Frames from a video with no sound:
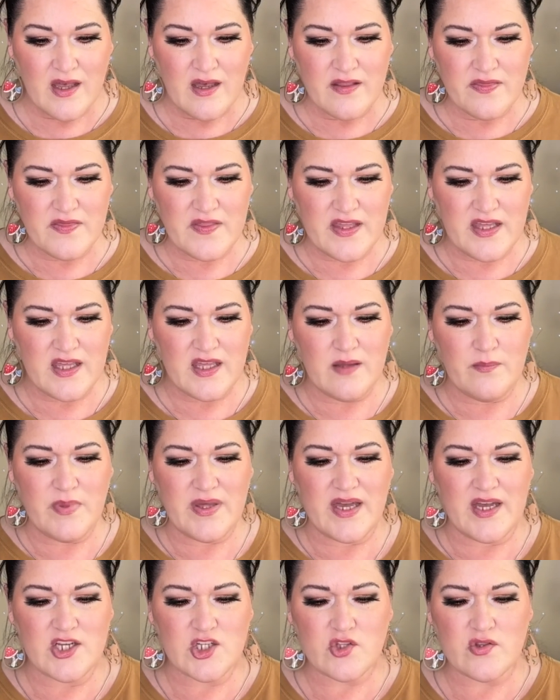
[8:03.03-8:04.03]
The
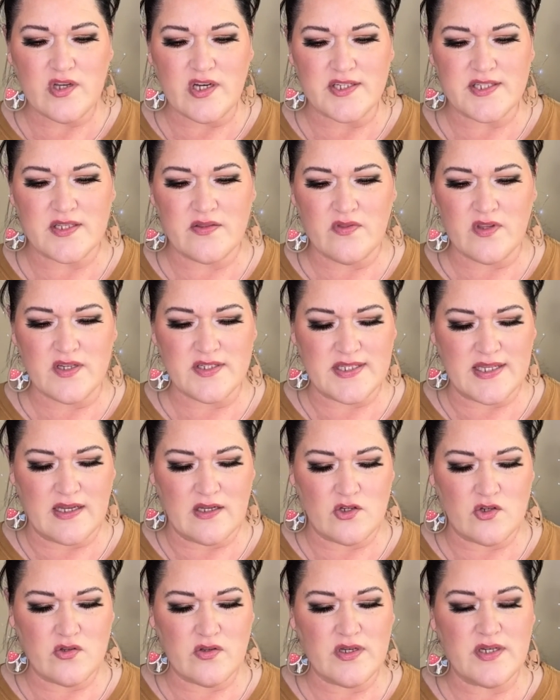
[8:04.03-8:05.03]
BH Lost in Los
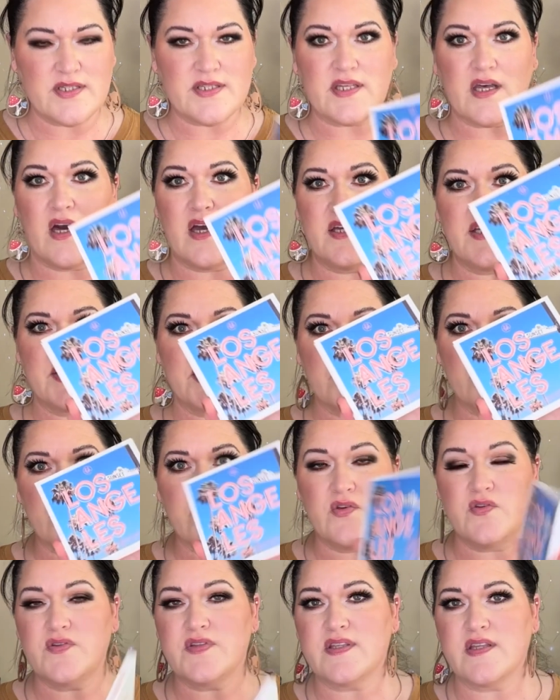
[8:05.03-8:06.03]
Angeles, I still
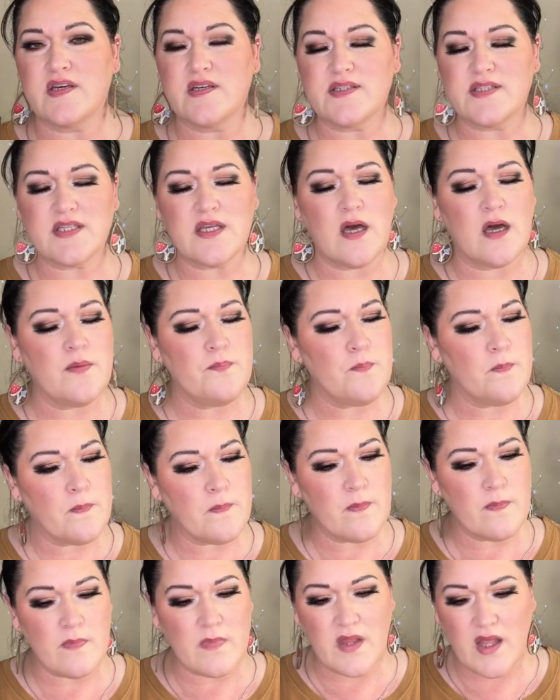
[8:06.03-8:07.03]
use this
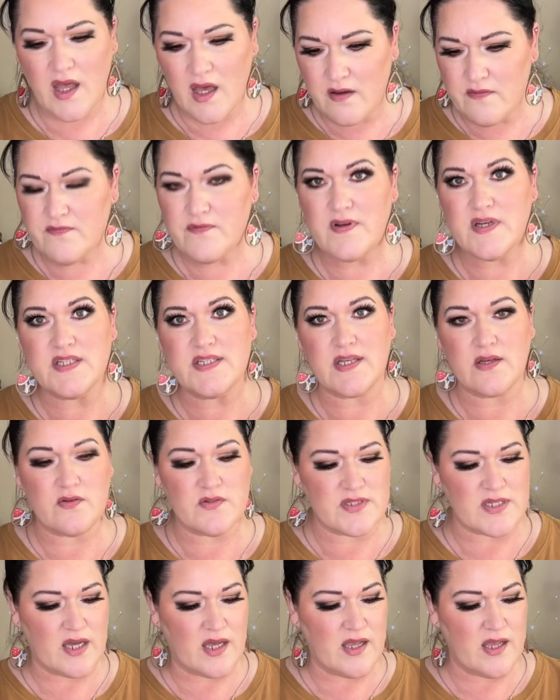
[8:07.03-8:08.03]
every single
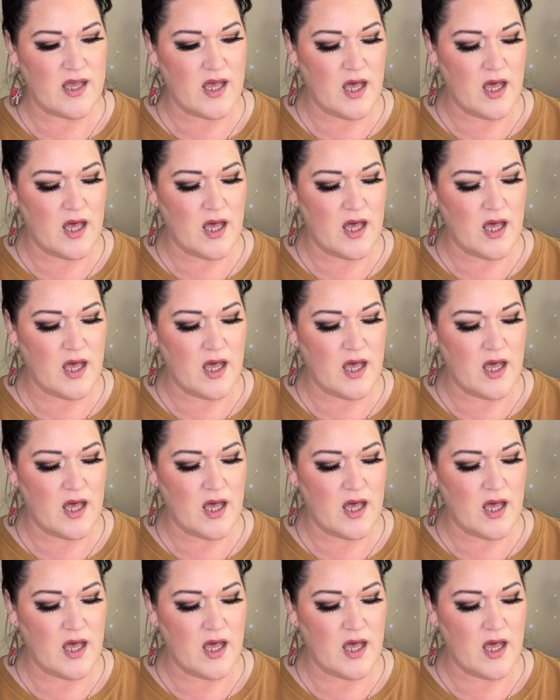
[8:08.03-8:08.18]
day.